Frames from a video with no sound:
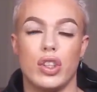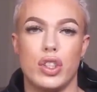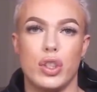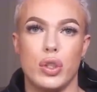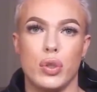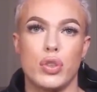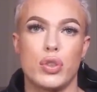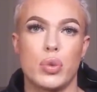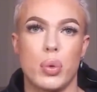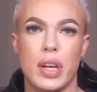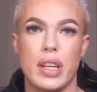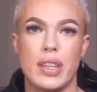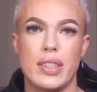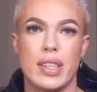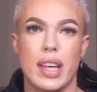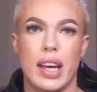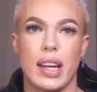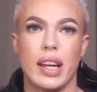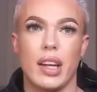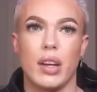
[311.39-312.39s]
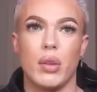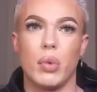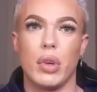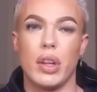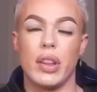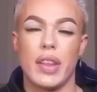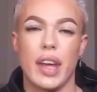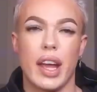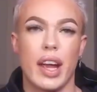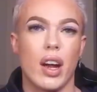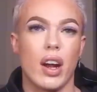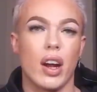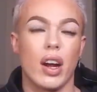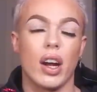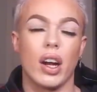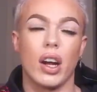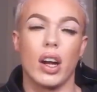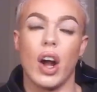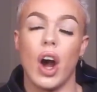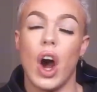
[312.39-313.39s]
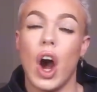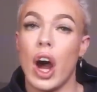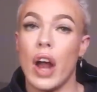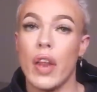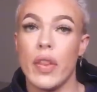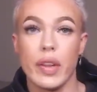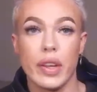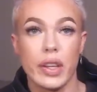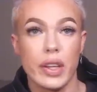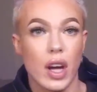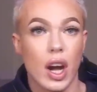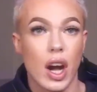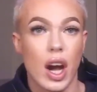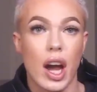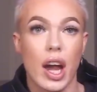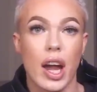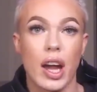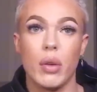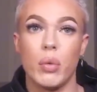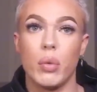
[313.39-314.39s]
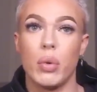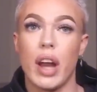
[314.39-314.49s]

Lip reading: June 22nd, when they are on the yacht,